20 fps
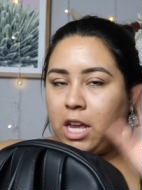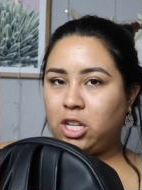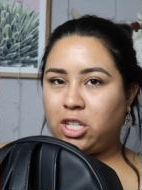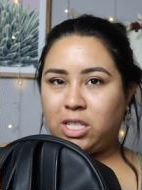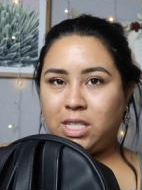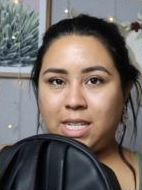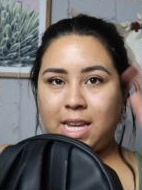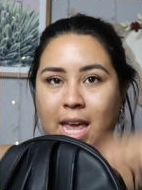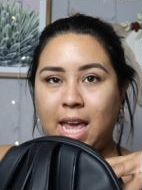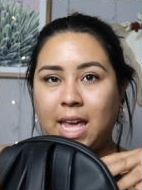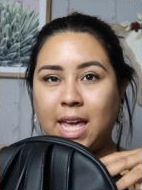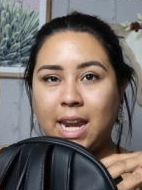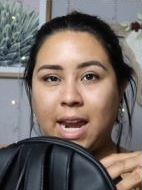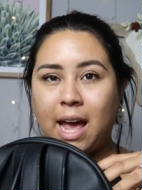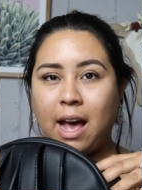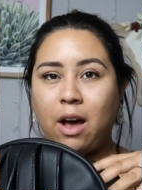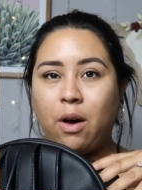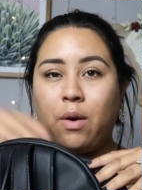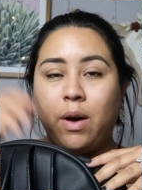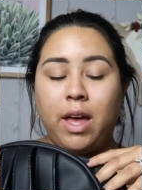I just take it
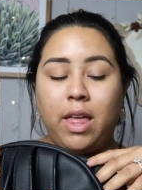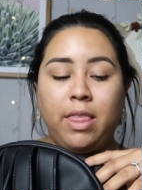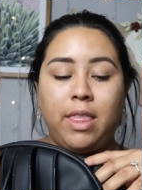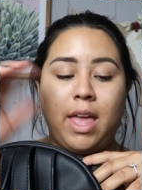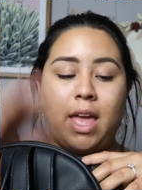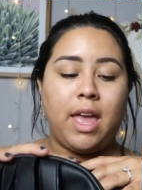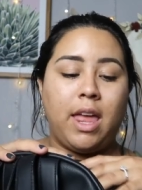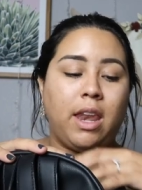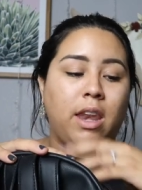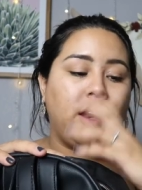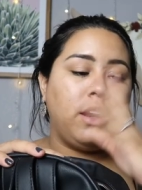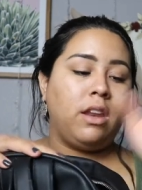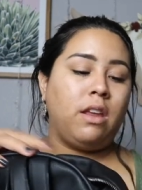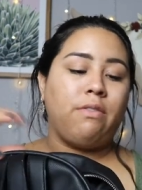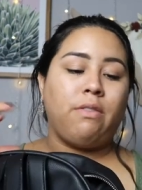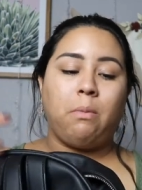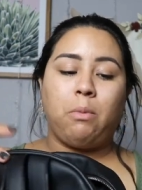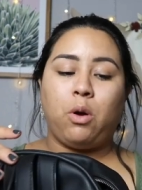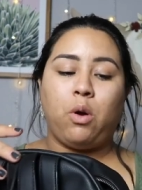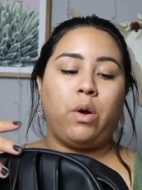out, and then
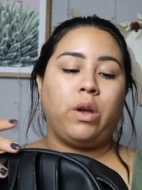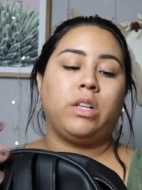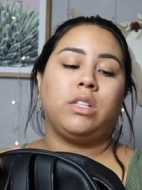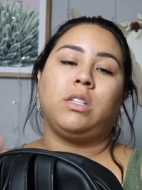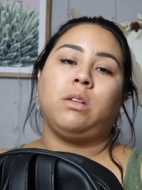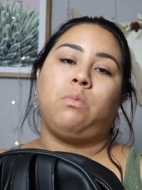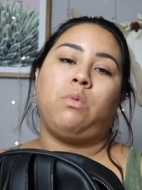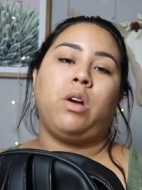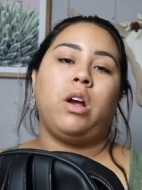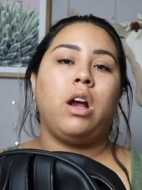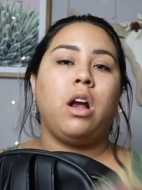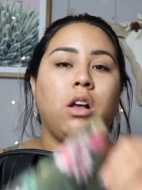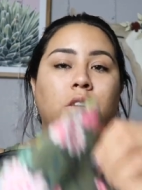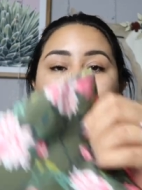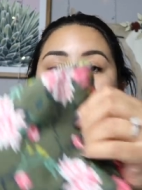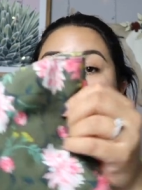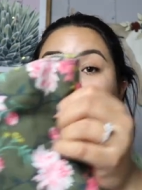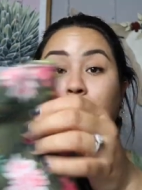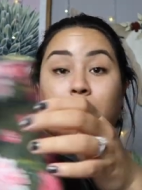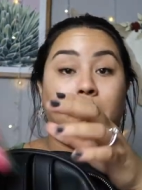if I'm going somewhere I'll
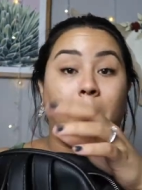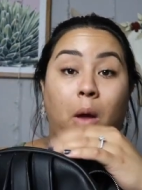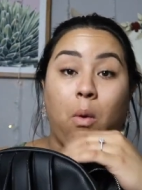just bring